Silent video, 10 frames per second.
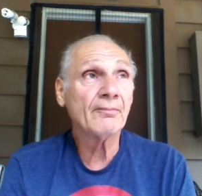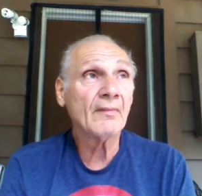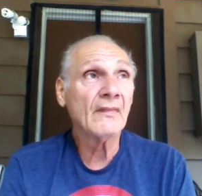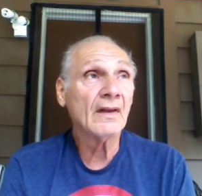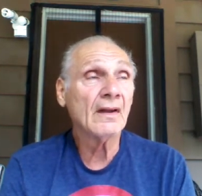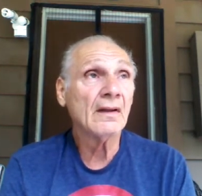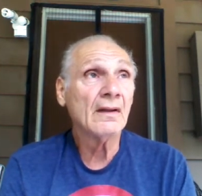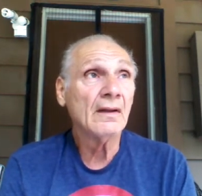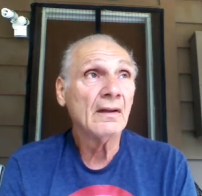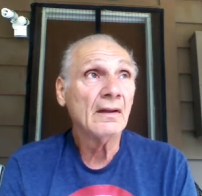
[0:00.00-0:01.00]

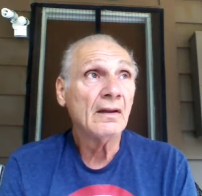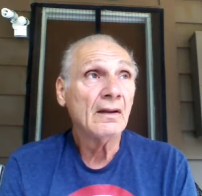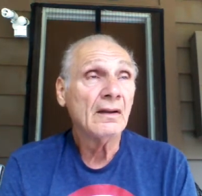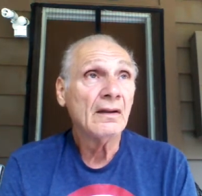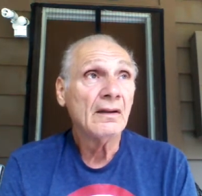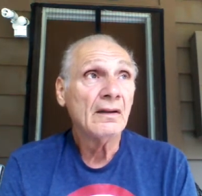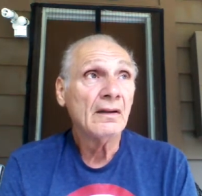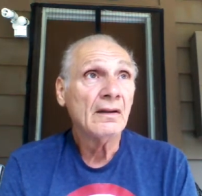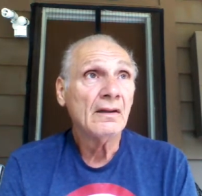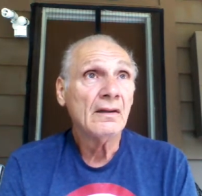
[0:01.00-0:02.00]

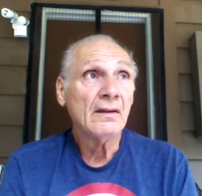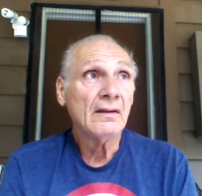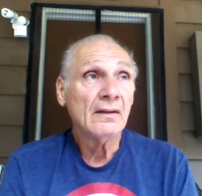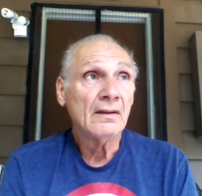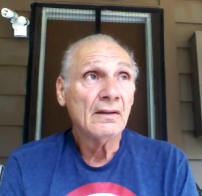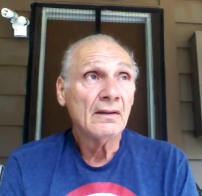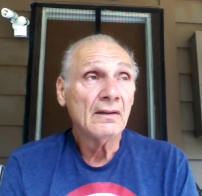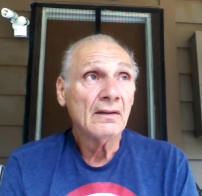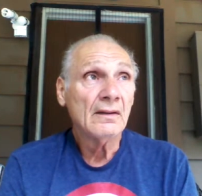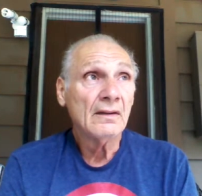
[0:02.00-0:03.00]

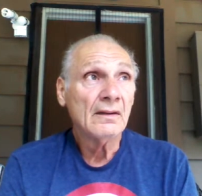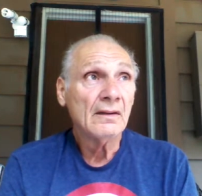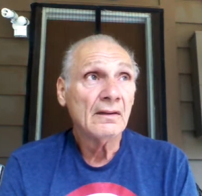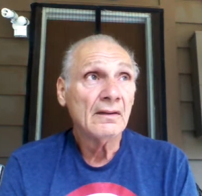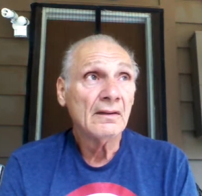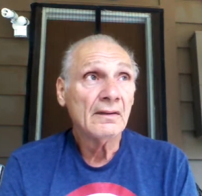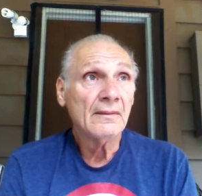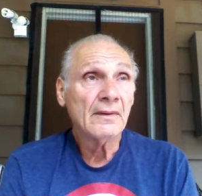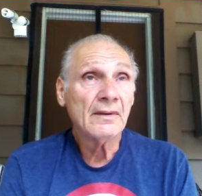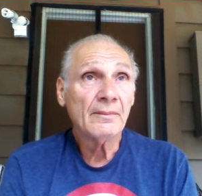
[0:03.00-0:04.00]

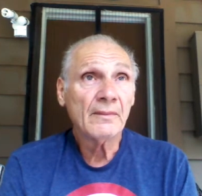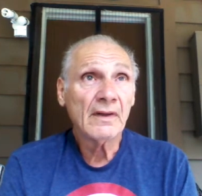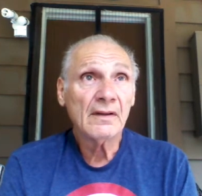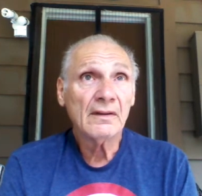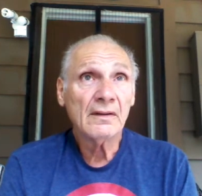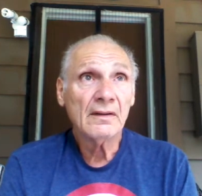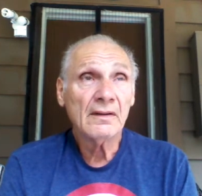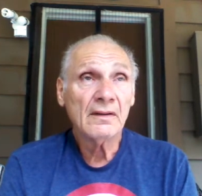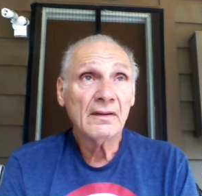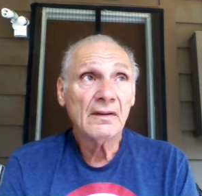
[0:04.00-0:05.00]

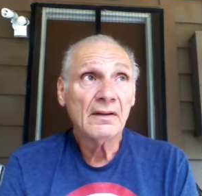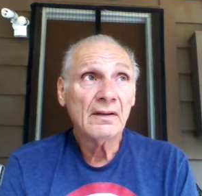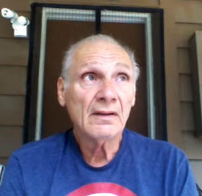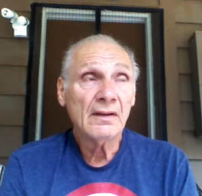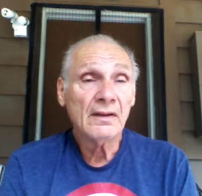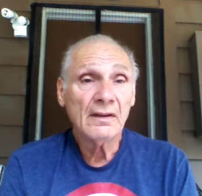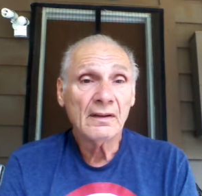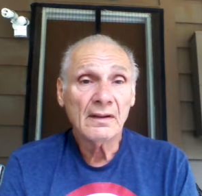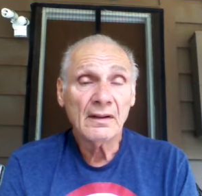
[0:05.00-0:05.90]
Nobody speaks.